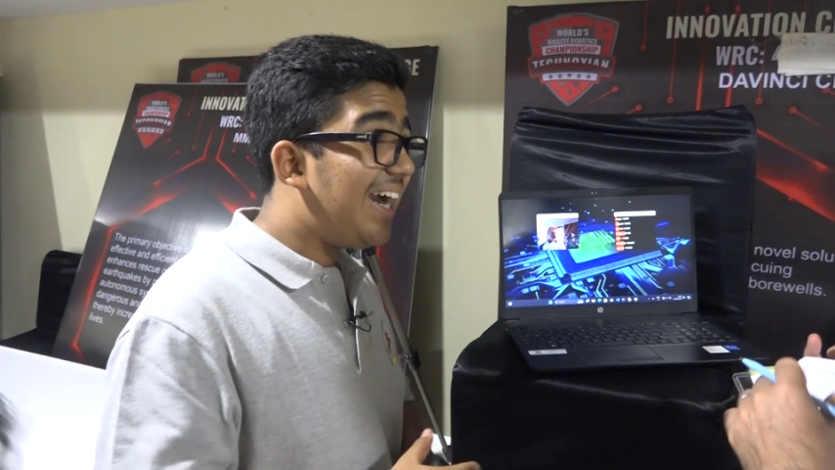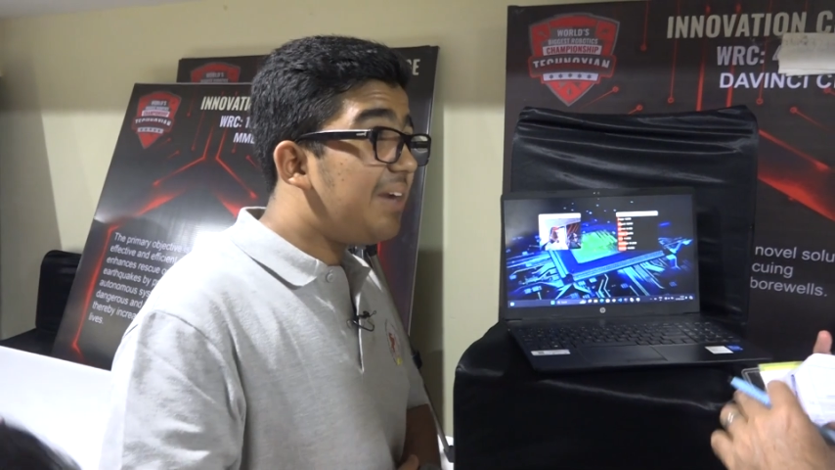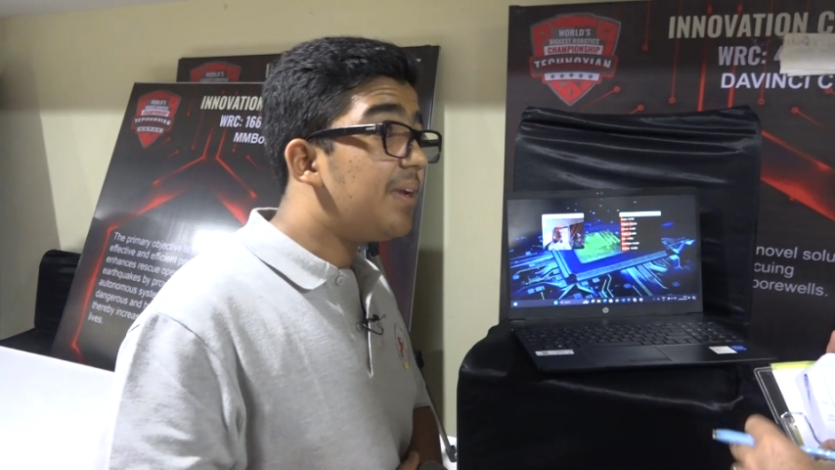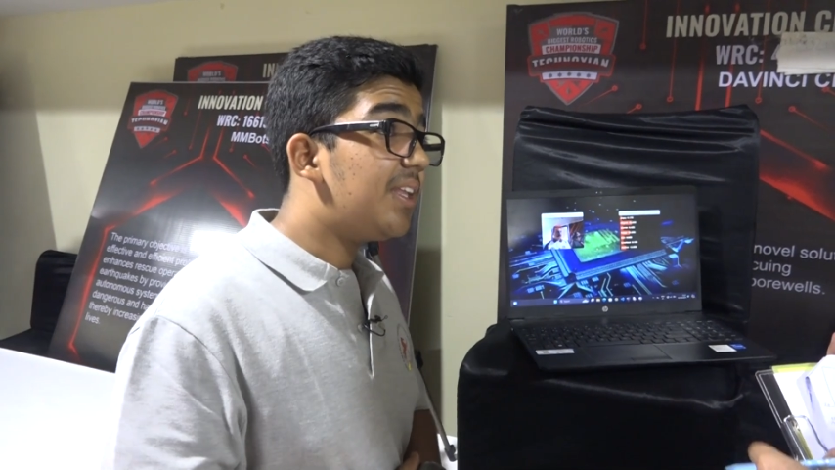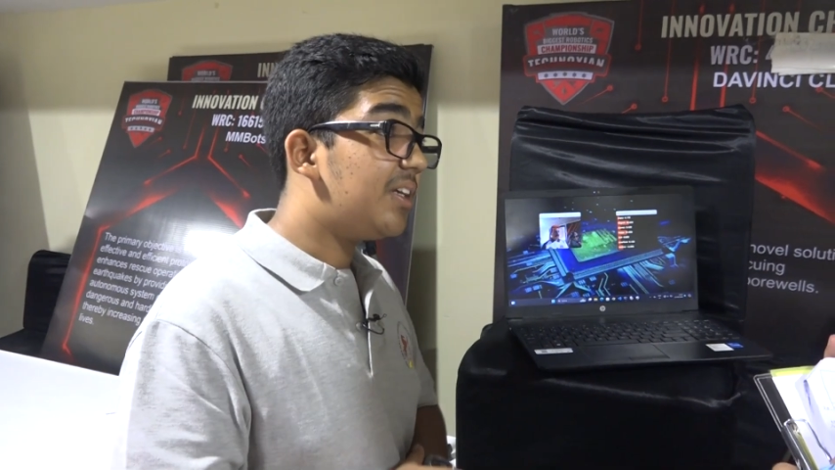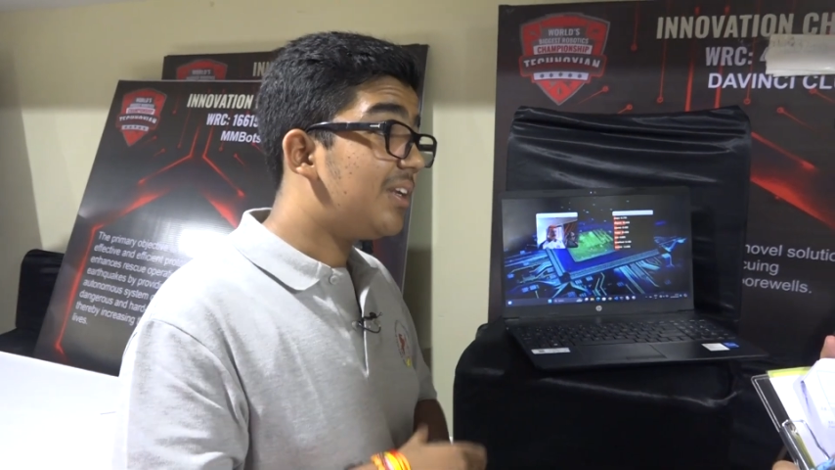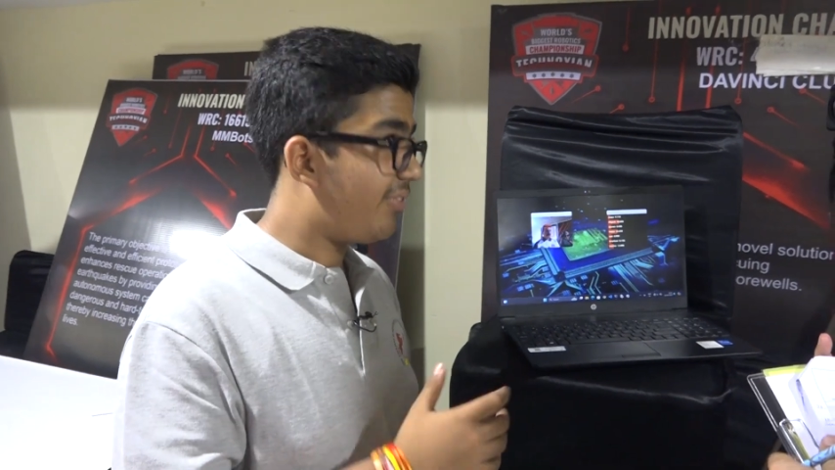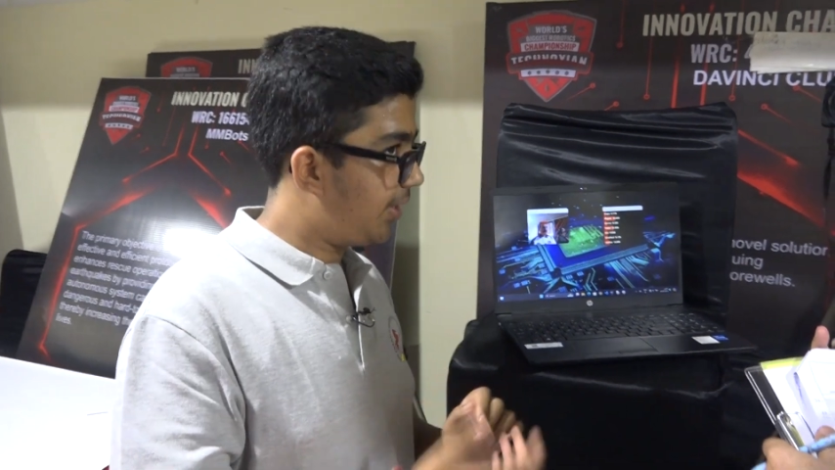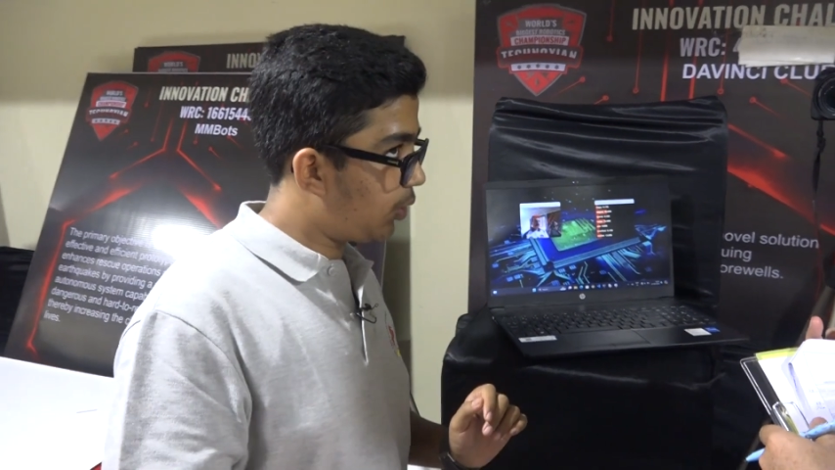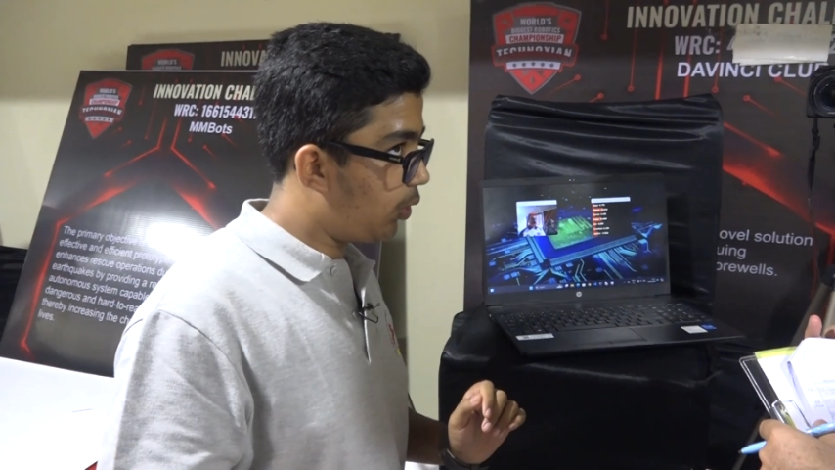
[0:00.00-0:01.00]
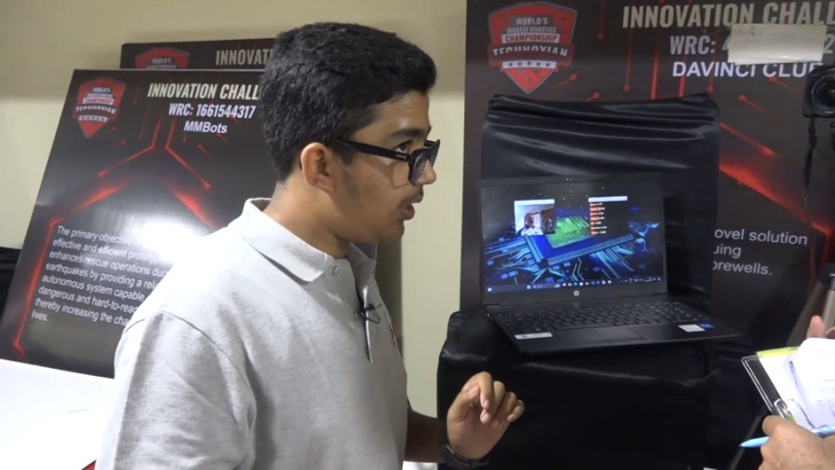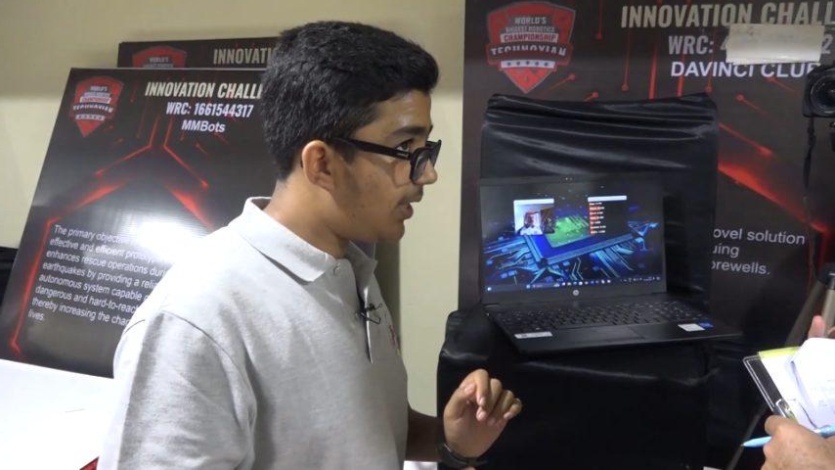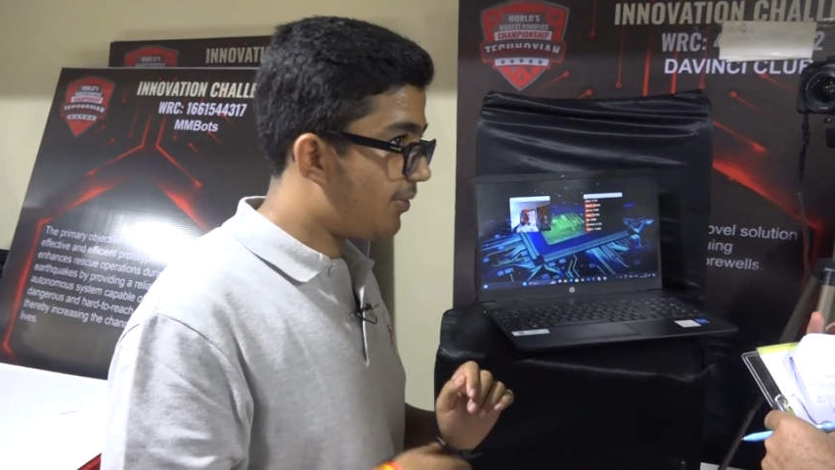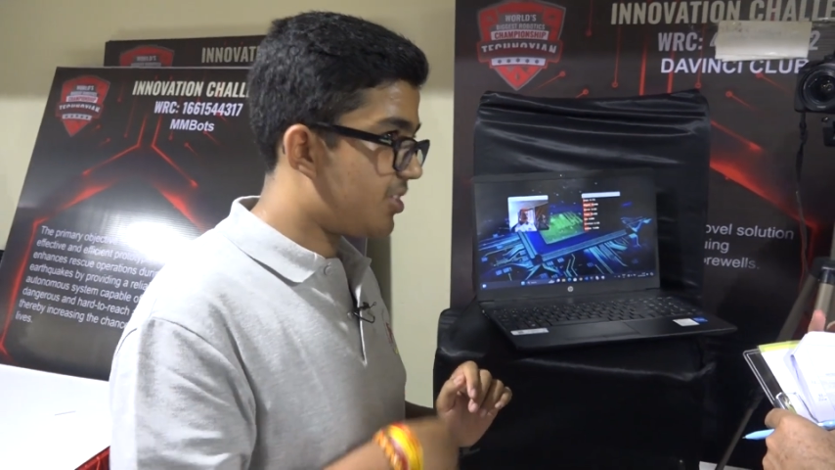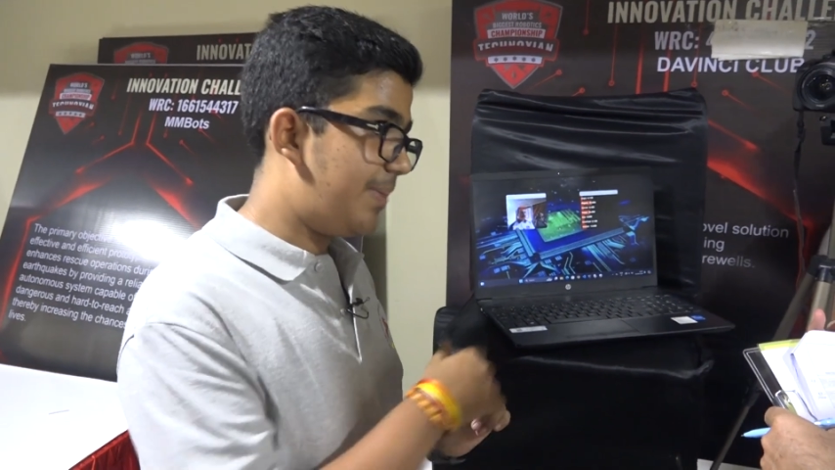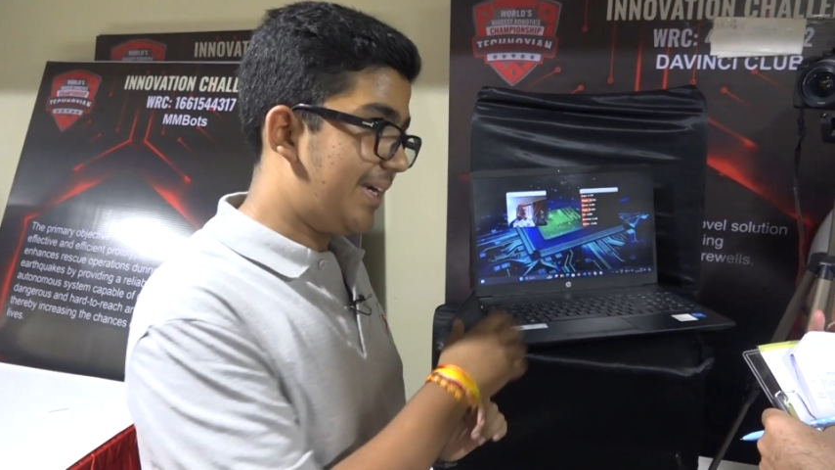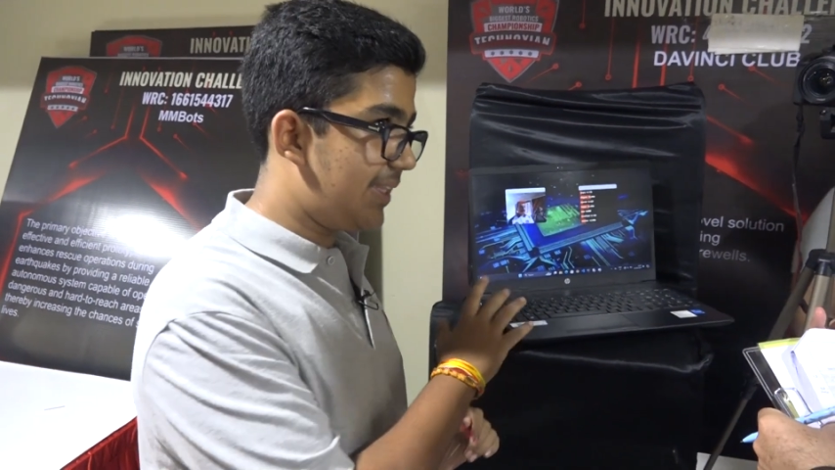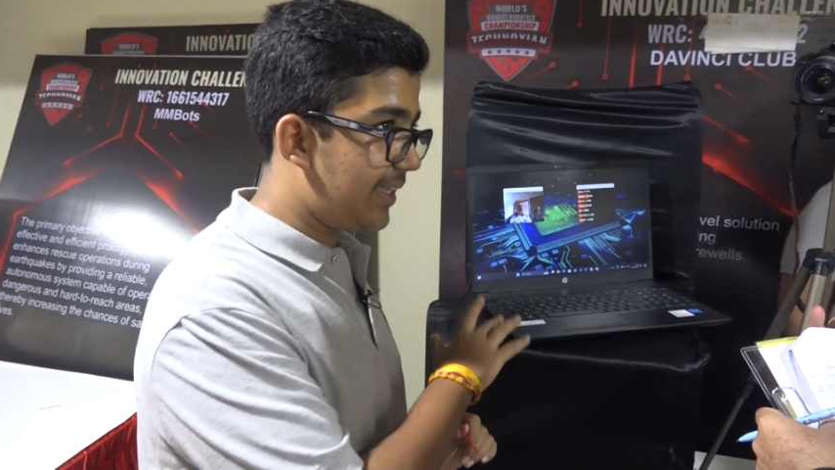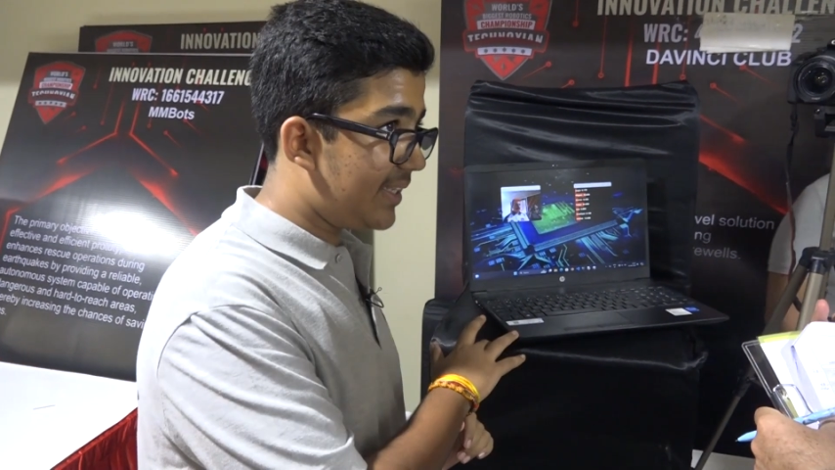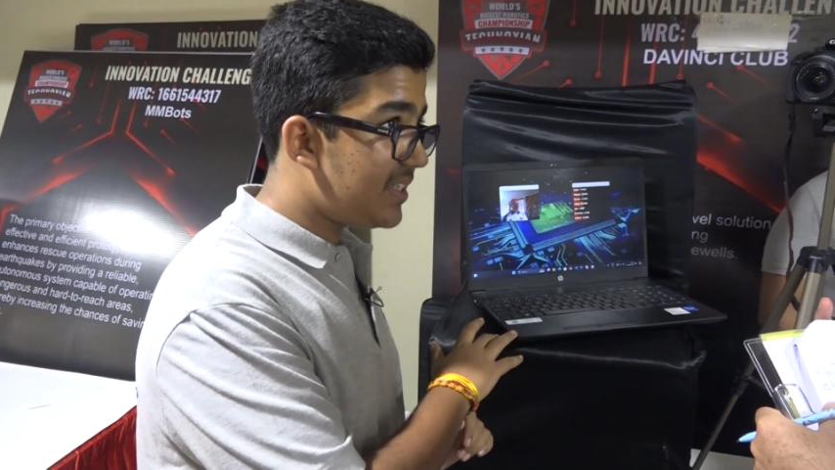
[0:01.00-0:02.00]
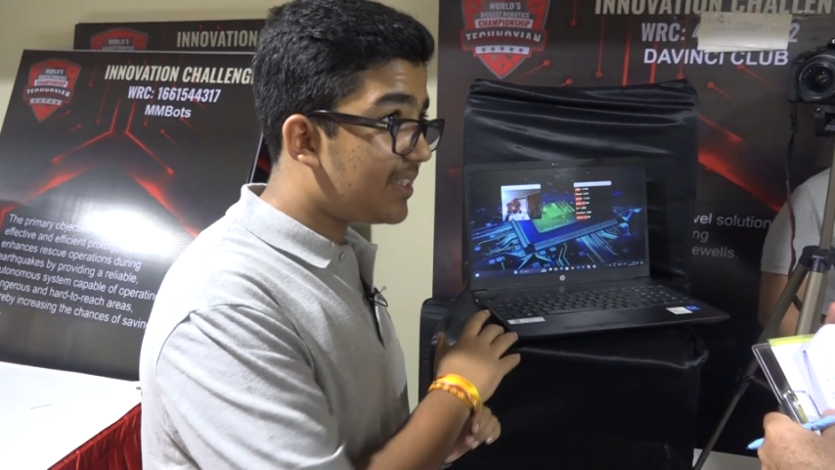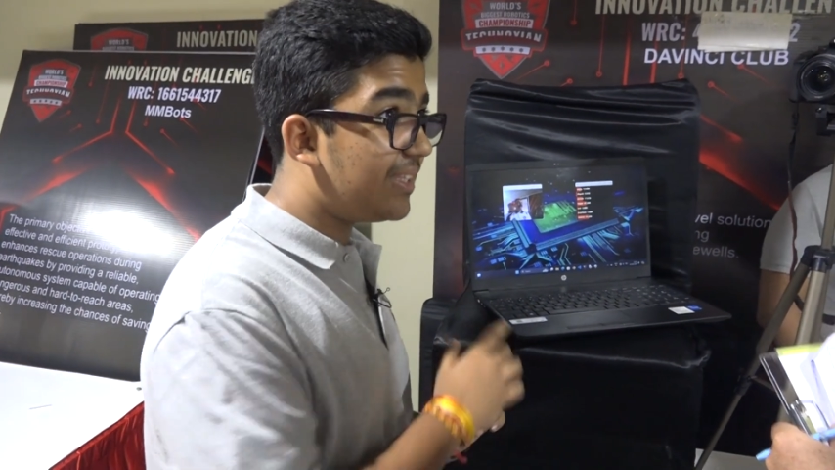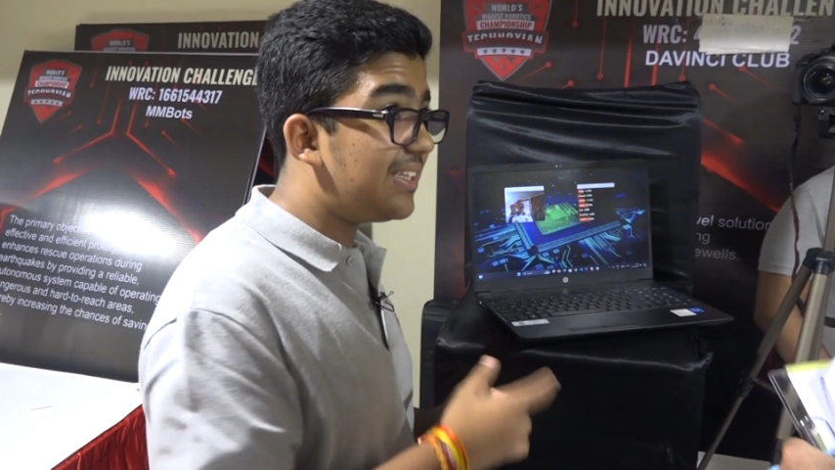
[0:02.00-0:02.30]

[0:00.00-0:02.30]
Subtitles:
had made a different code. It was better than this.